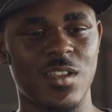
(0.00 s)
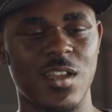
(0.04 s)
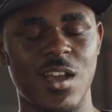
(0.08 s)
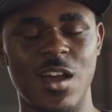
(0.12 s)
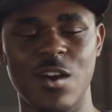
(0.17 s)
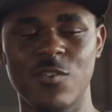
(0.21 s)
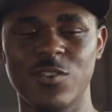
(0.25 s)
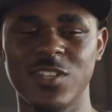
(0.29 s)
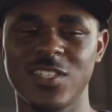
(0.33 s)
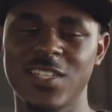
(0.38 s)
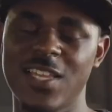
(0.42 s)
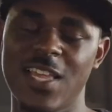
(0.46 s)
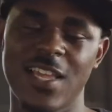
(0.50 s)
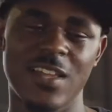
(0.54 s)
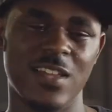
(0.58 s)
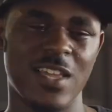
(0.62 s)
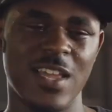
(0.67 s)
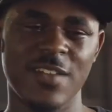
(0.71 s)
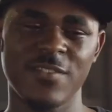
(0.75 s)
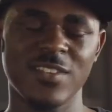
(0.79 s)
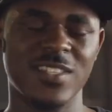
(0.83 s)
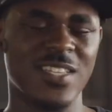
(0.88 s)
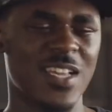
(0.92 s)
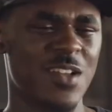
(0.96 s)
Always, like,
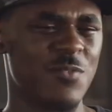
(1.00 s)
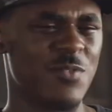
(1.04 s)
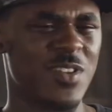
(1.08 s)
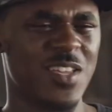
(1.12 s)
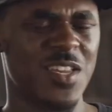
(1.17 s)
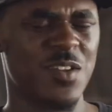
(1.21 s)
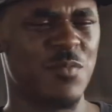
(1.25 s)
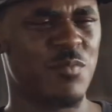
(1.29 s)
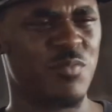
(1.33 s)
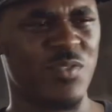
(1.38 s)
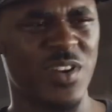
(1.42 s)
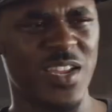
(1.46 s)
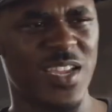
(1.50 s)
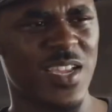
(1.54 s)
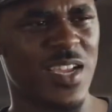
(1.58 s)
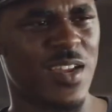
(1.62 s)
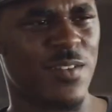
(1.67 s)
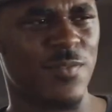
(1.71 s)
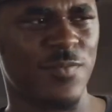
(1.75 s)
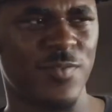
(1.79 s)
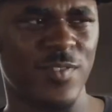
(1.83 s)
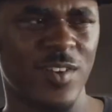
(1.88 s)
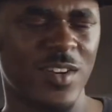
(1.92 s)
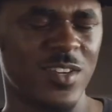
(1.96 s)
every time we get a break
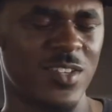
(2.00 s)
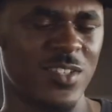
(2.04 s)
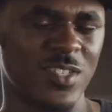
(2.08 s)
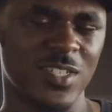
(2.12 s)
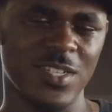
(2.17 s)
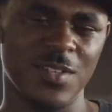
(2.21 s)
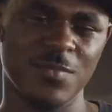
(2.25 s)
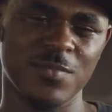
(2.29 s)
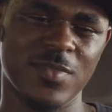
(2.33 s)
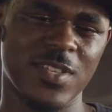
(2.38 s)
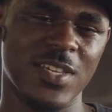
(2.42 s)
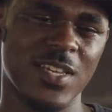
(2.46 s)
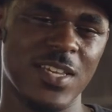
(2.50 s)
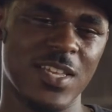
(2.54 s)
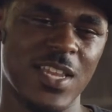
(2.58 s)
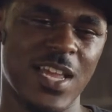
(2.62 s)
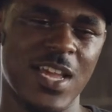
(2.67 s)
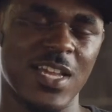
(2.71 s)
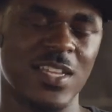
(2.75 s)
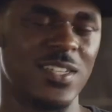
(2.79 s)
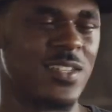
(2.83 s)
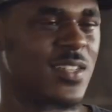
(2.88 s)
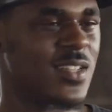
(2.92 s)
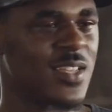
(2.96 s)
out front or something,
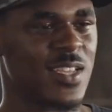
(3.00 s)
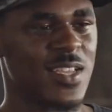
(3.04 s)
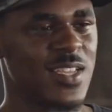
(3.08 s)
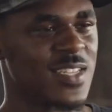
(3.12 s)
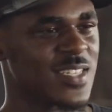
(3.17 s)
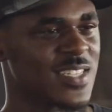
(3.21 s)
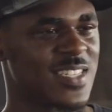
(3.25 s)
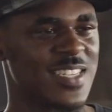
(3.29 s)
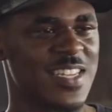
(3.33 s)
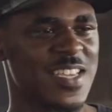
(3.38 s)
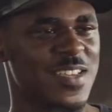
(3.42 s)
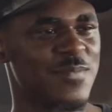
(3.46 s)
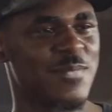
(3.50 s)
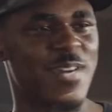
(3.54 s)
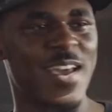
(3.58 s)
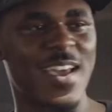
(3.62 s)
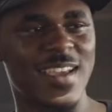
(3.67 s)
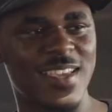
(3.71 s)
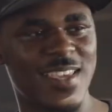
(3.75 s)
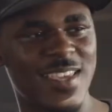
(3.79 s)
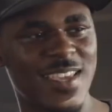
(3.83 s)
I'll sneak back